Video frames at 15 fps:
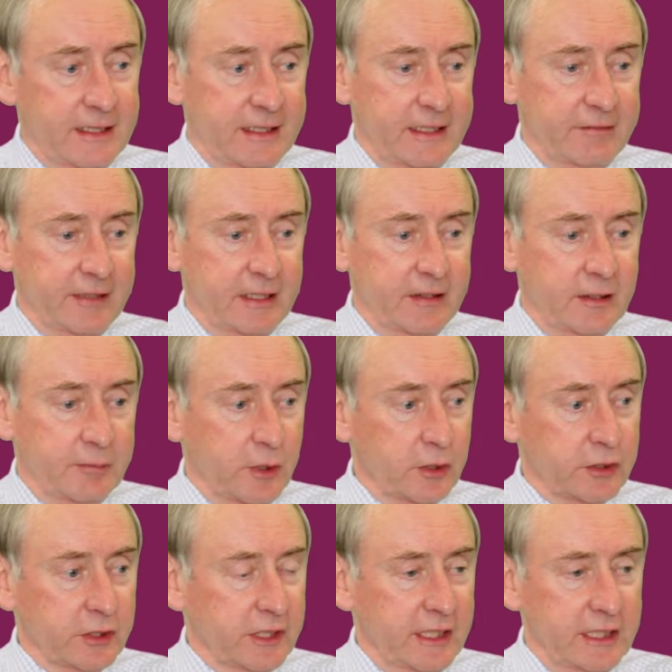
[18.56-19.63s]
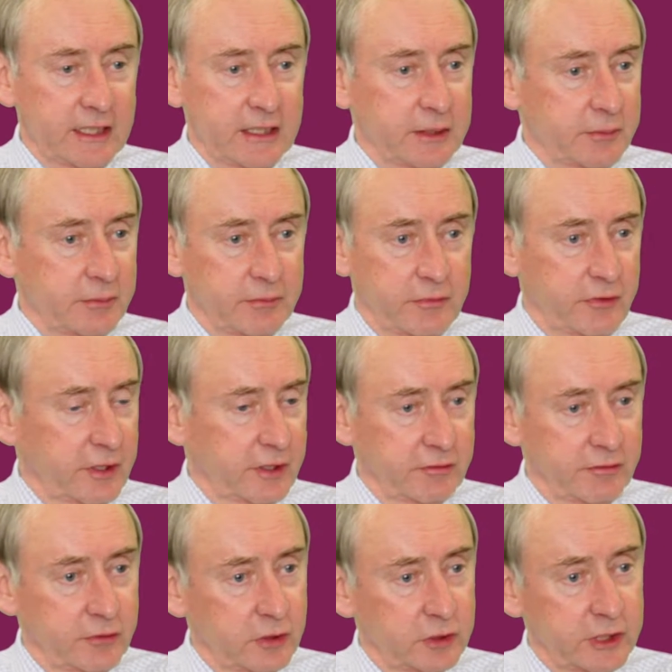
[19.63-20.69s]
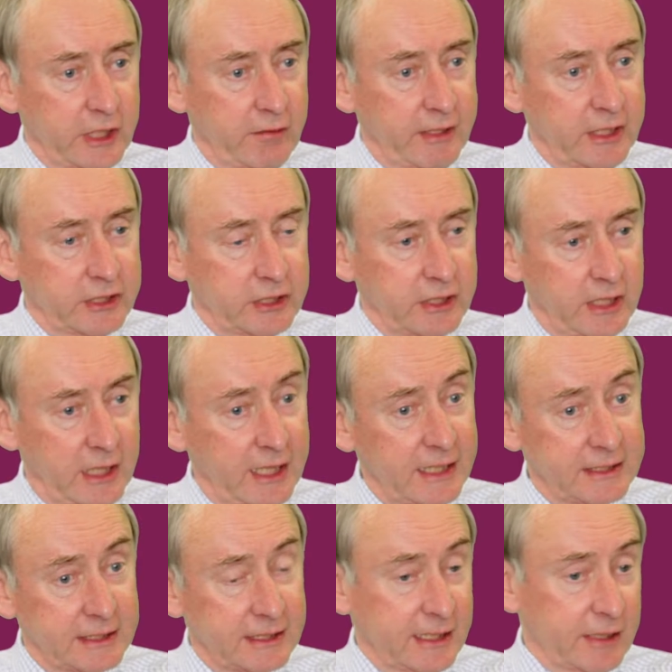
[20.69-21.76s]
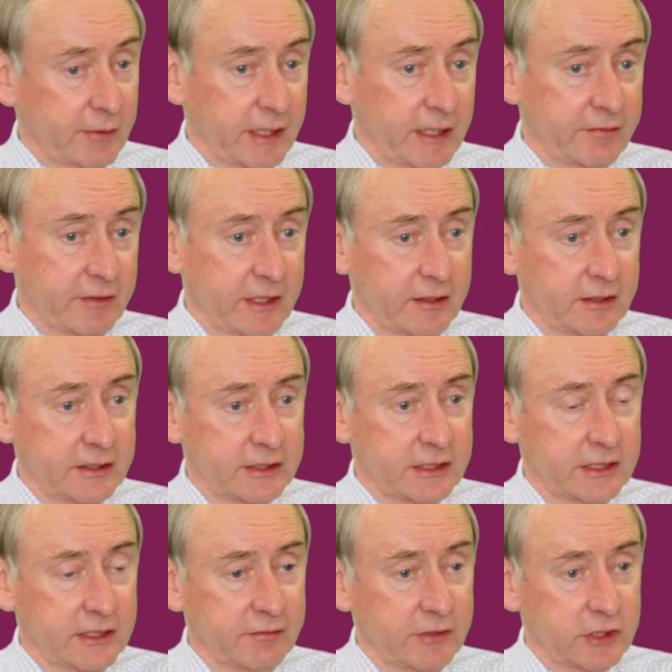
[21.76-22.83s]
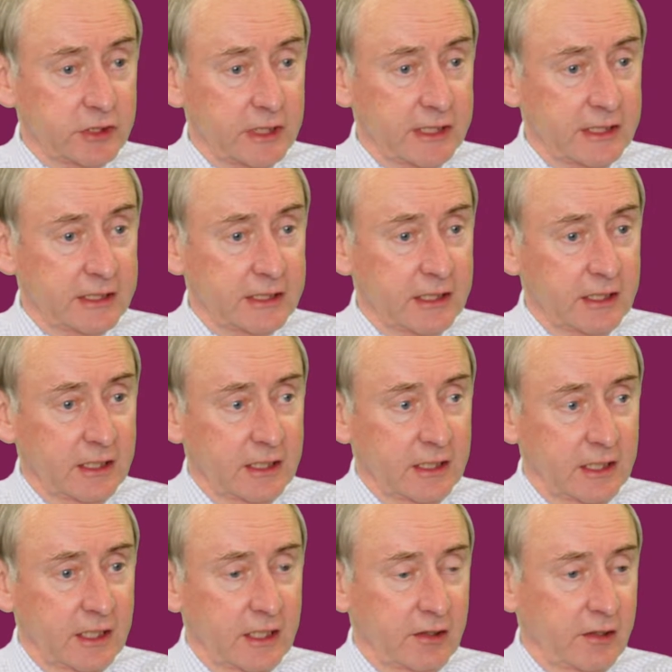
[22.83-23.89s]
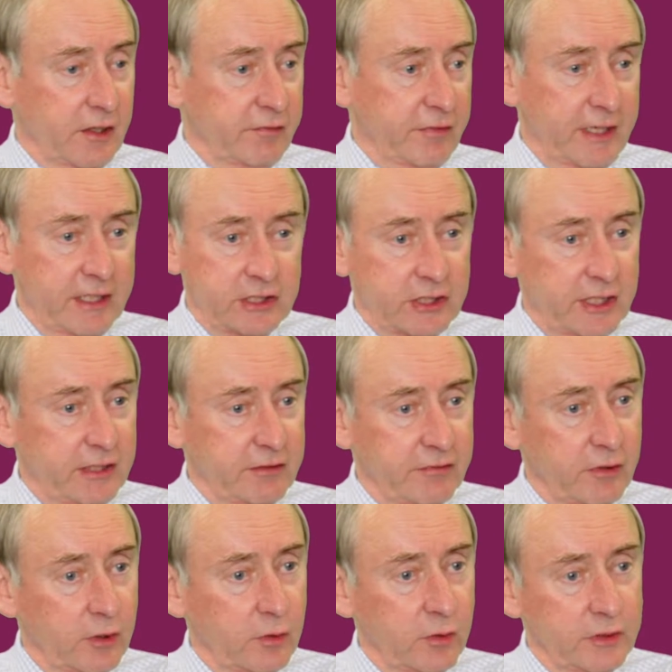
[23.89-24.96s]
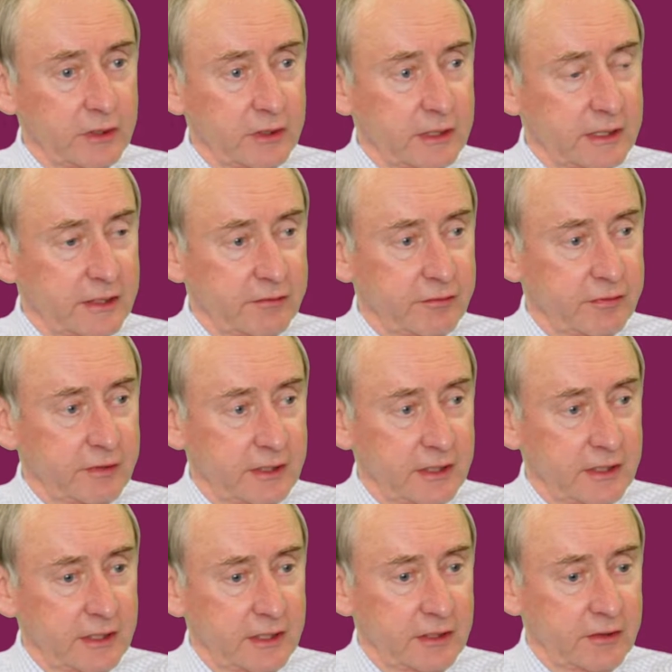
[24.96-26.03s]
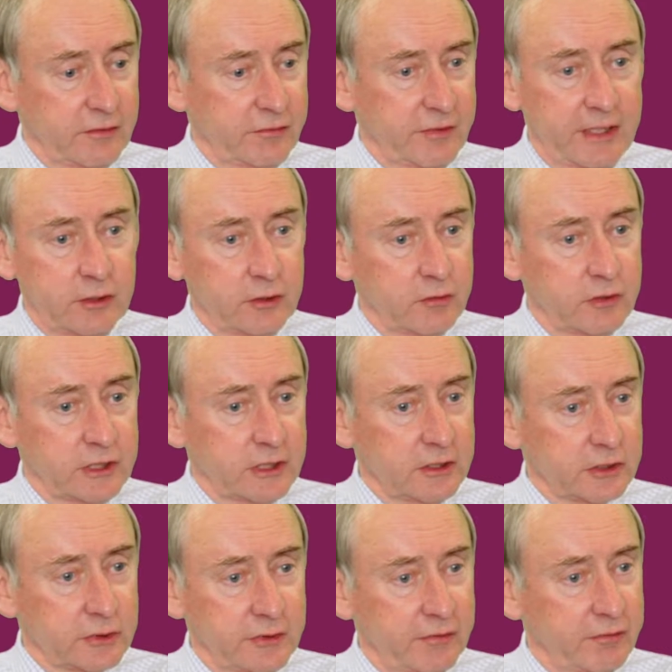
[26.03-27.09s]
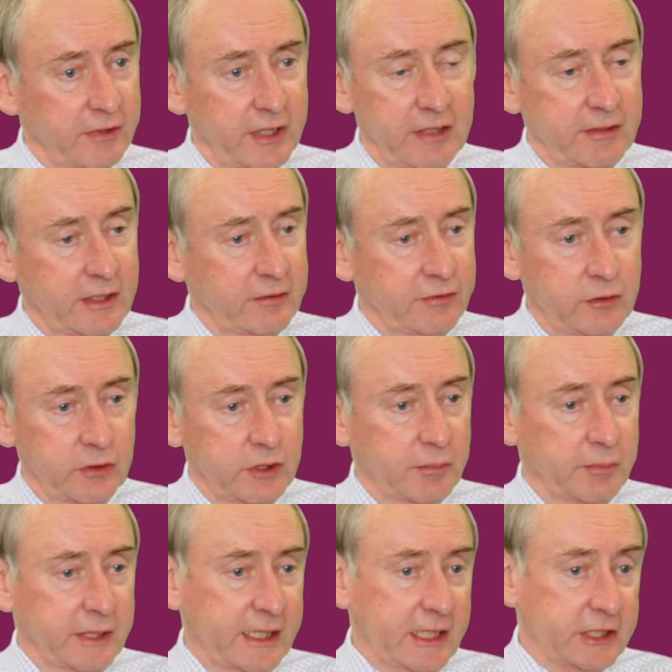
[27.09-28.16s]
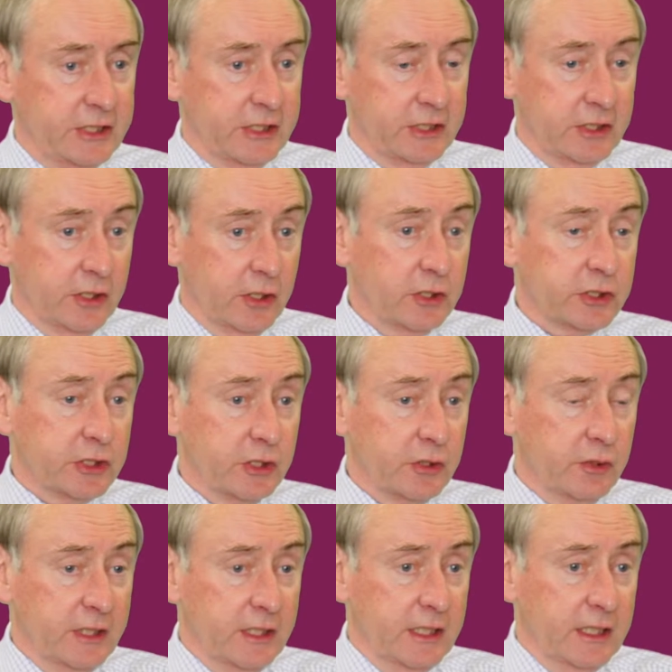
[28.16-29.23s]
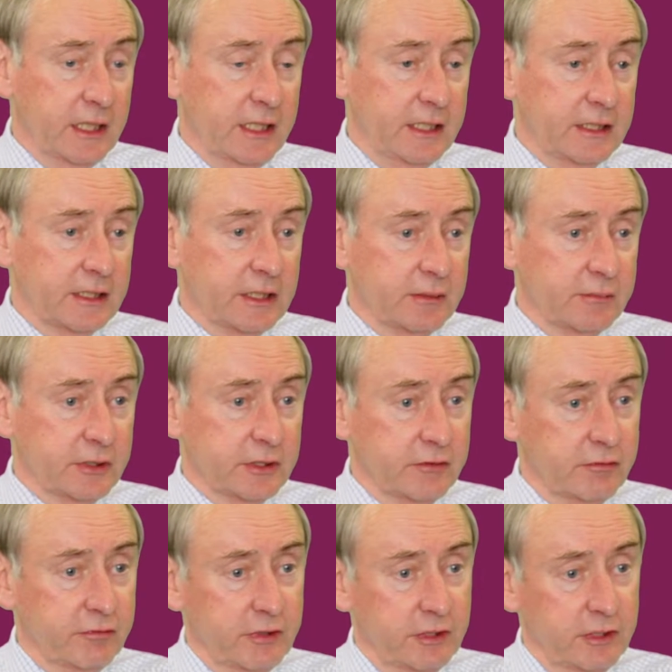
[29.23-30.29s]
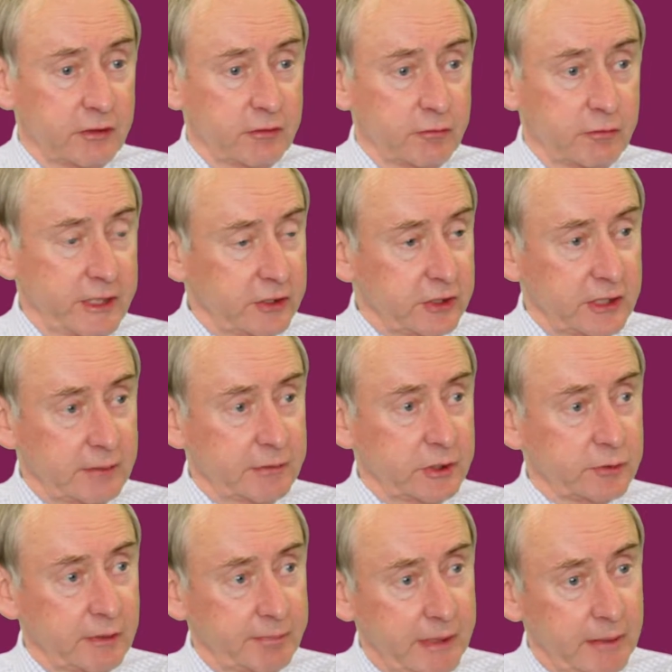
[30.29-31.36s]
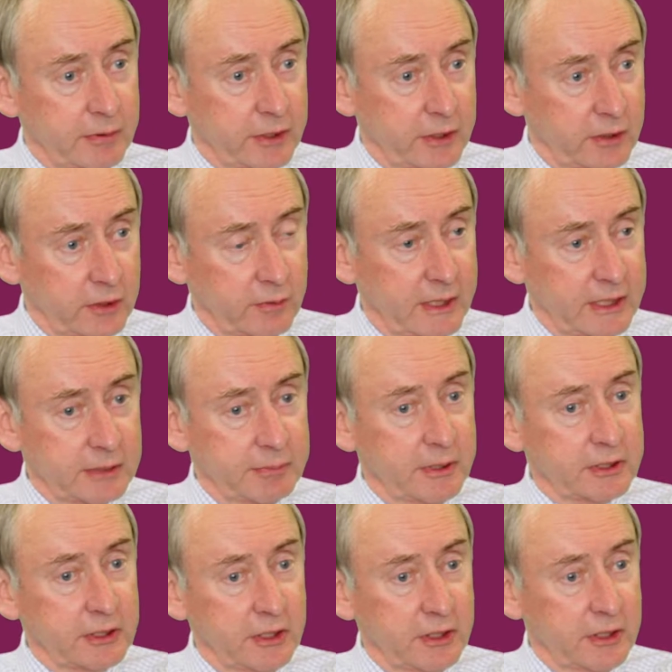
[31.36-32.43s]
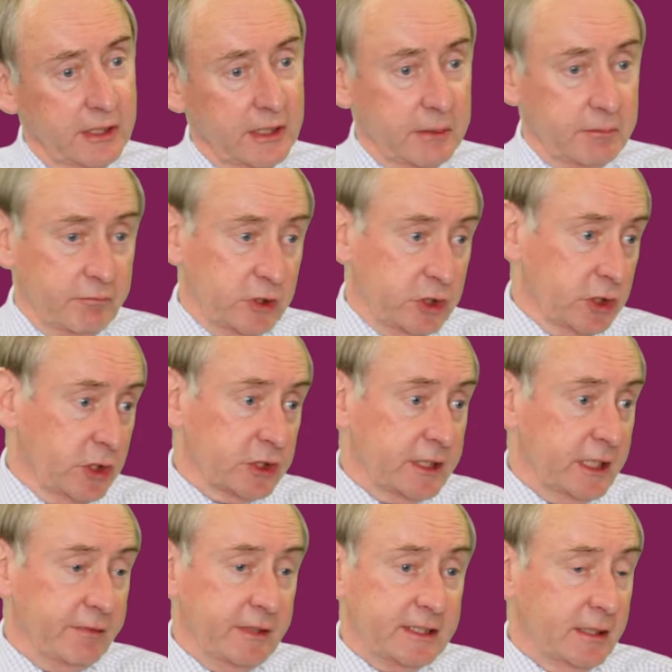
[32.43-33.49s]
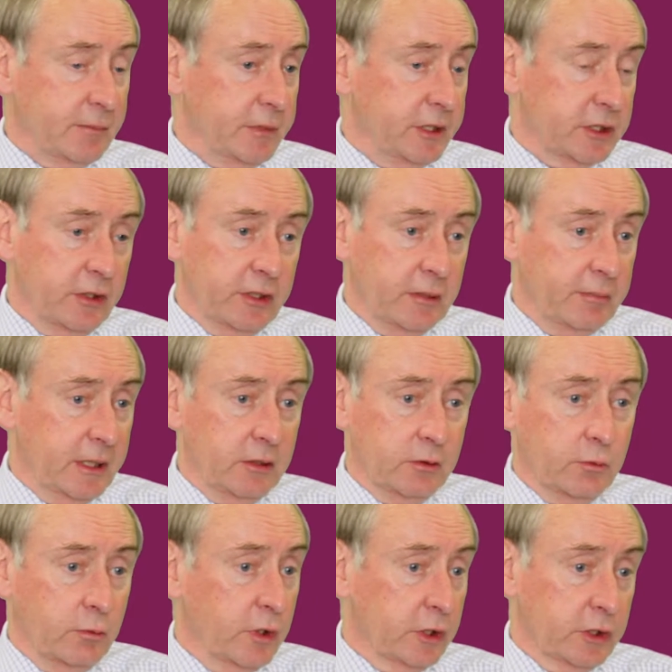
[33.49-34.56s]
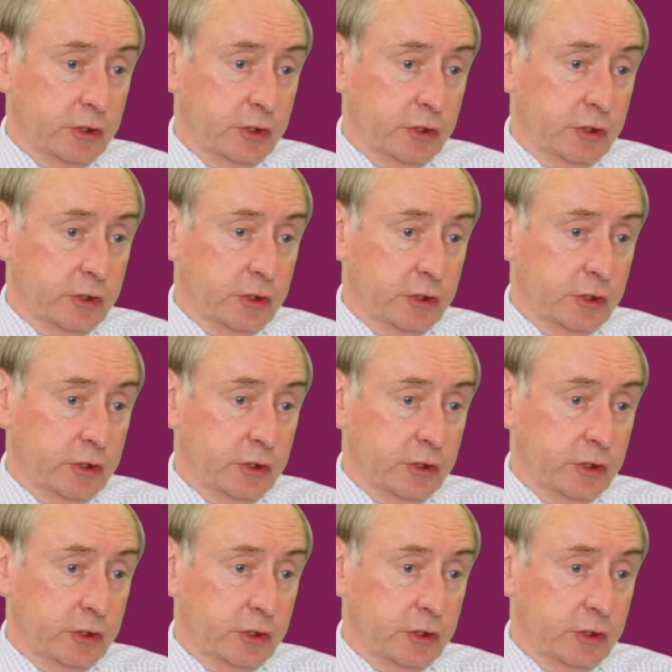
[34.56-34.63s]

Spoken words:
In fact, the modern day third and fourth generation lasers like we have here at Visualase are very straightforward and give very good results with very few complications. And also, in terms of retreatments where people are not quite spot on, for short sight, for example, it's only about 1 or